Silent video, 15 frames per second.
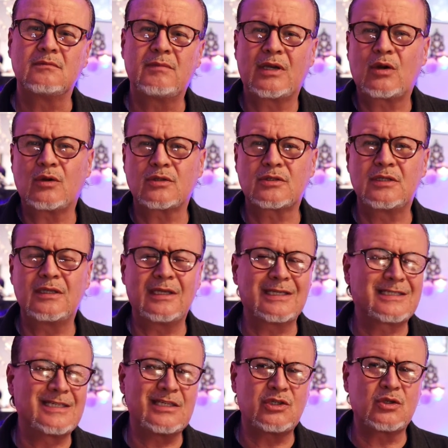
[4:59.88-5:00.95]
because the
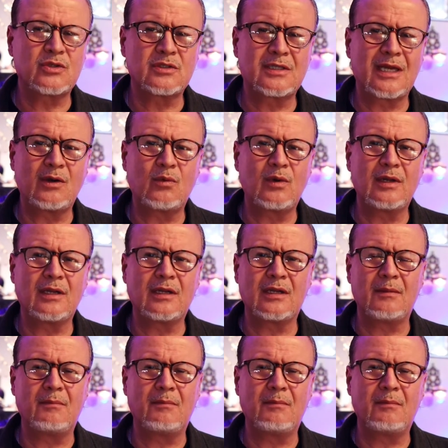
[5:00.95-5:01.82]
decisions they will